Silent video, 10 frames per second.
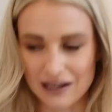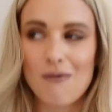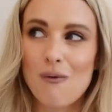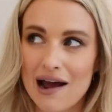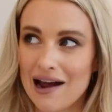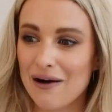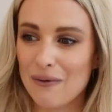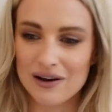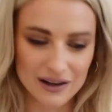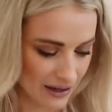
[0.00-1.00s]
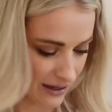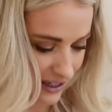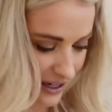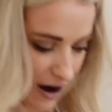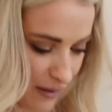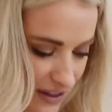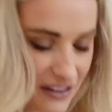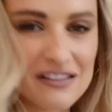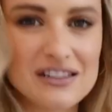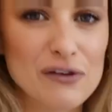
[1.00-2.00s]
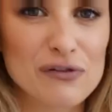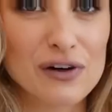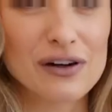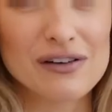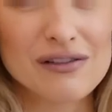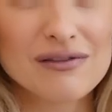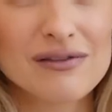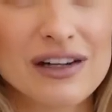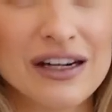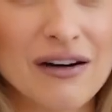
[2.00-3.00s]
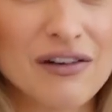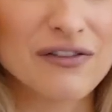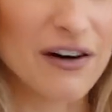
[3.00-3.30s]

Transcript: like, wow, you know, and this is different. You know, it's